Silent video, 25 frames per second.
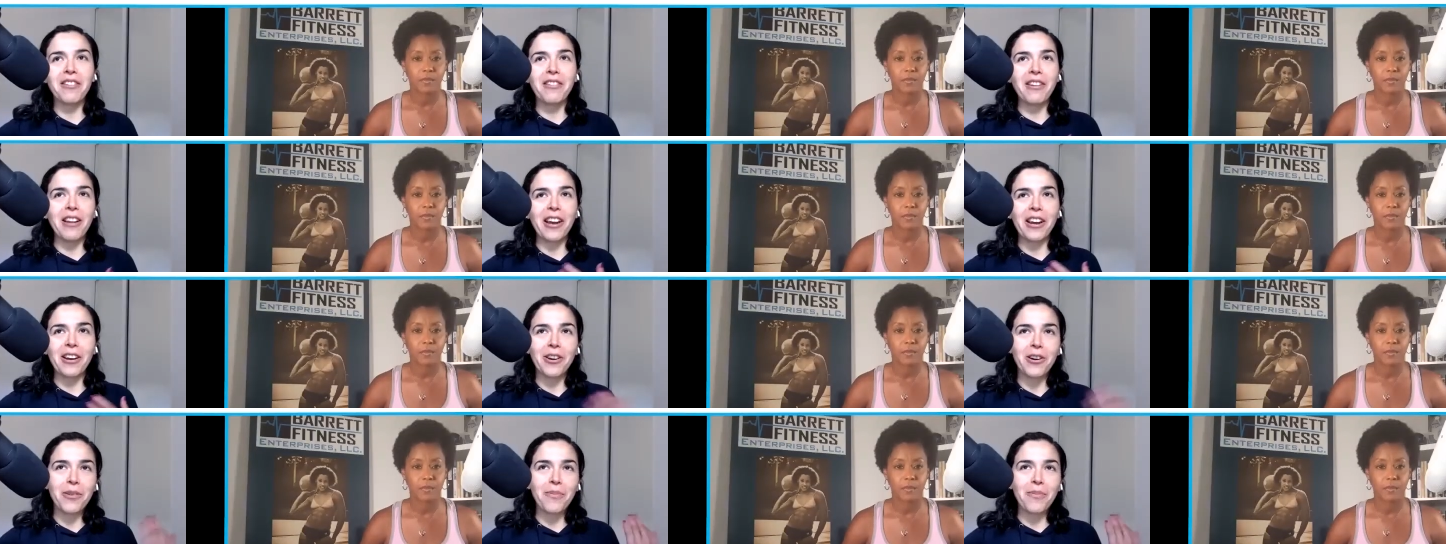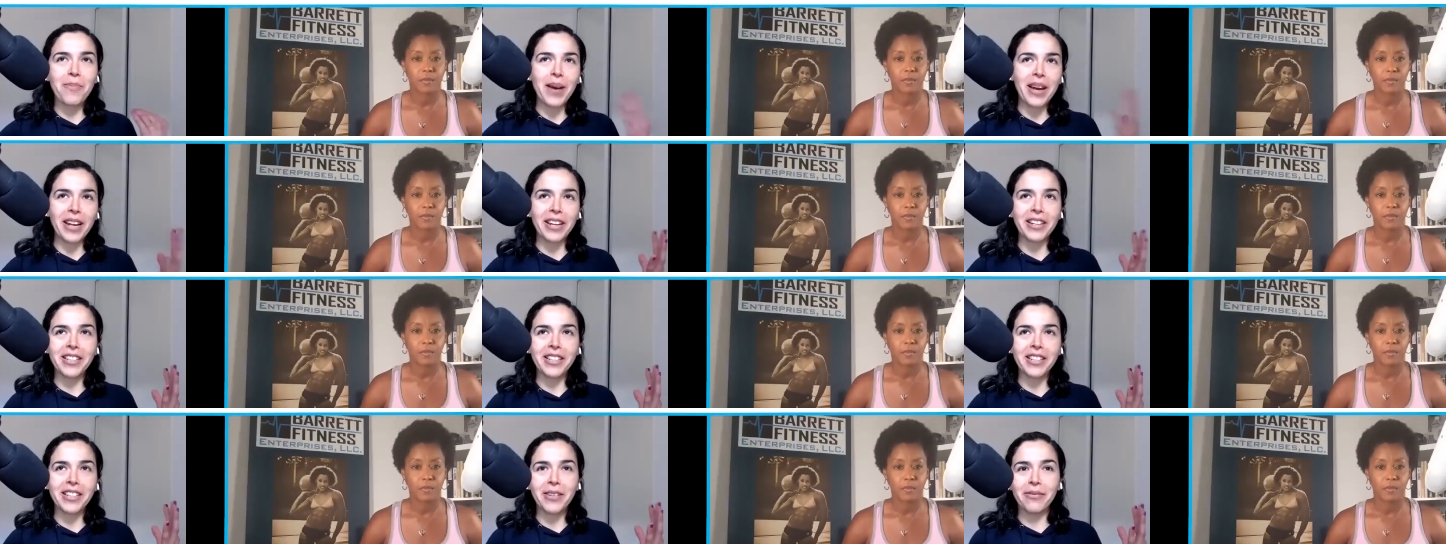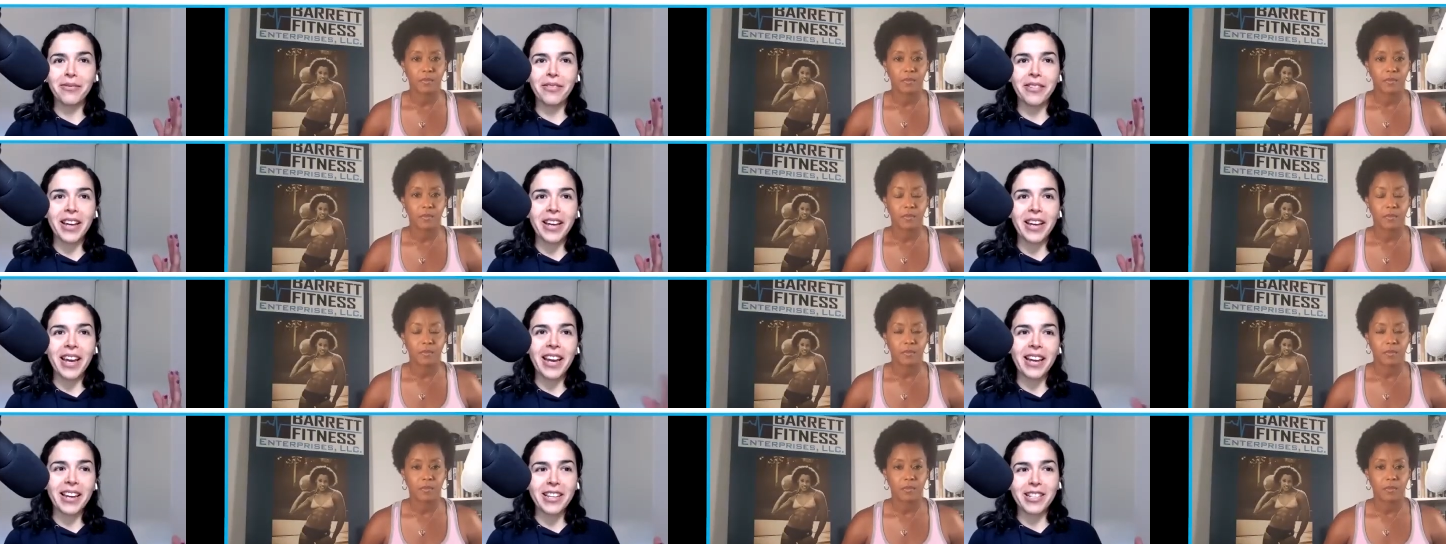Speaker 1: like competitive
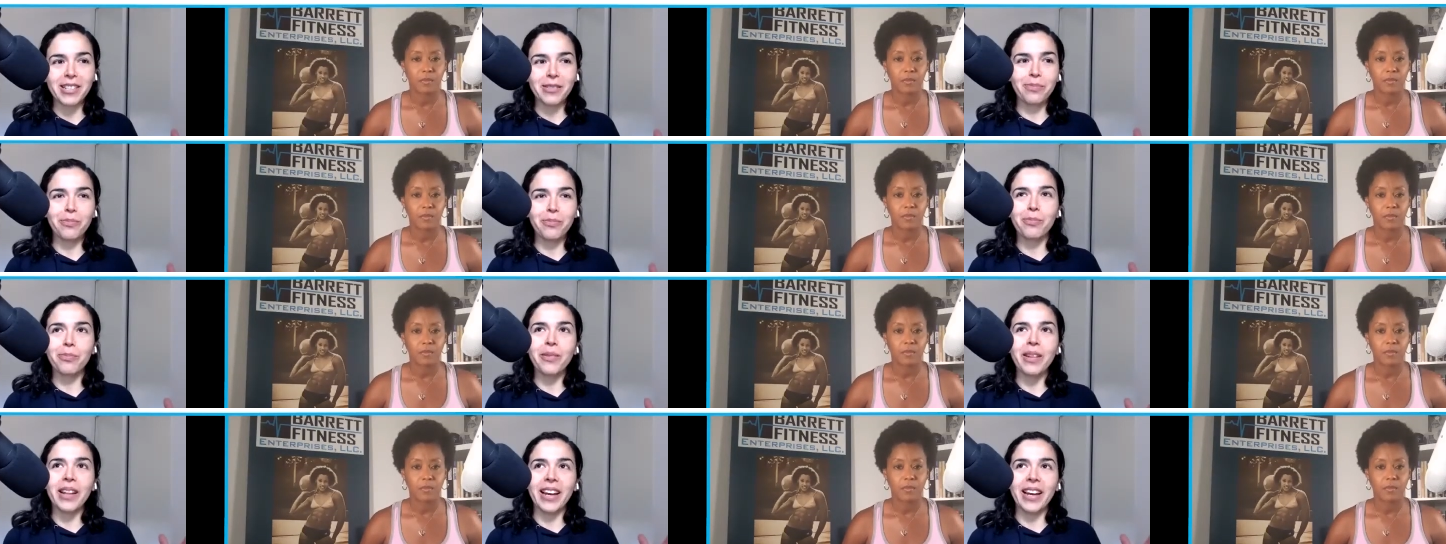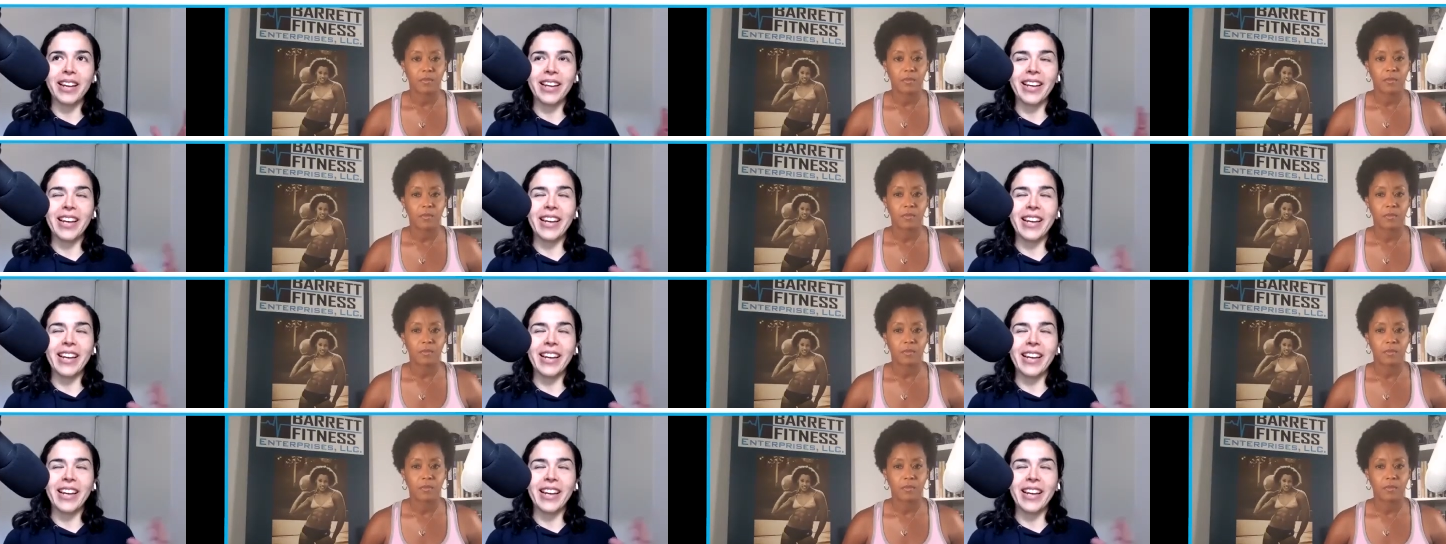eh, like